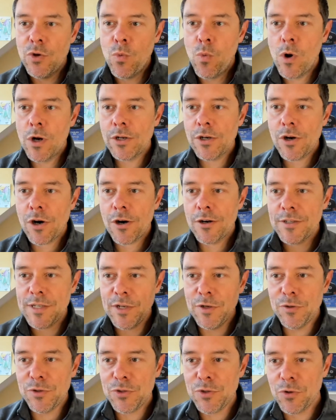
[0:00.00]
won cards and
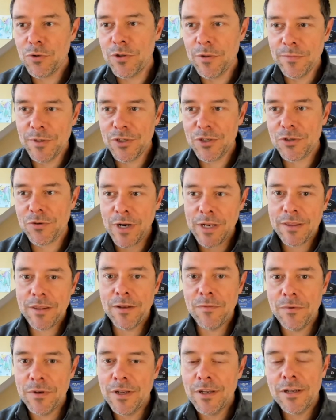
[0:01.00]
you sold them to
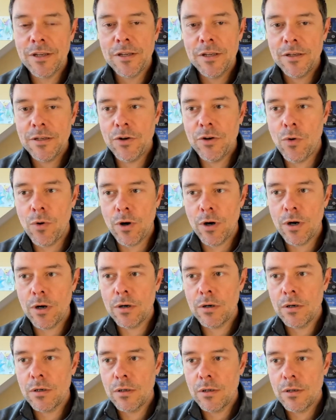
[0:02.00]
strengthen
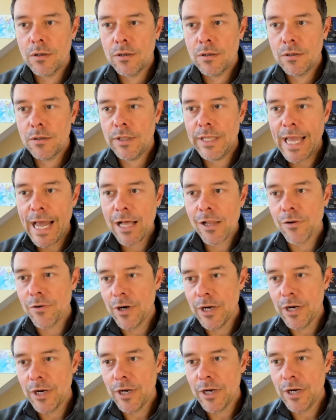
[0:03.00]
your
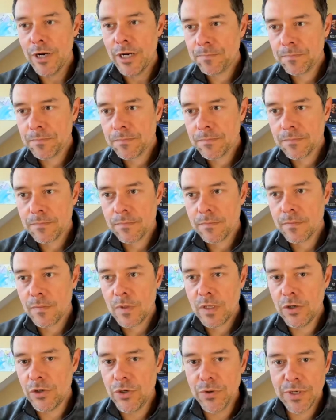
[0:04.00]
gallery.
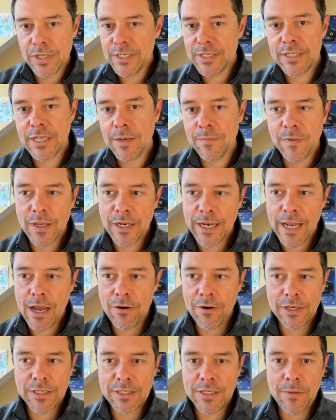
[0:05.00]
You're doing the same thing
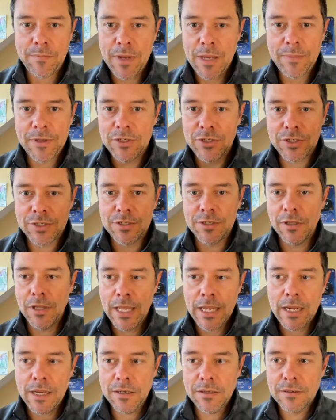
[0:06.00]
now, except maybe it's just
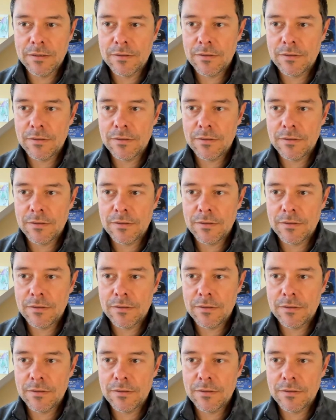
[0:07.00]
delayed.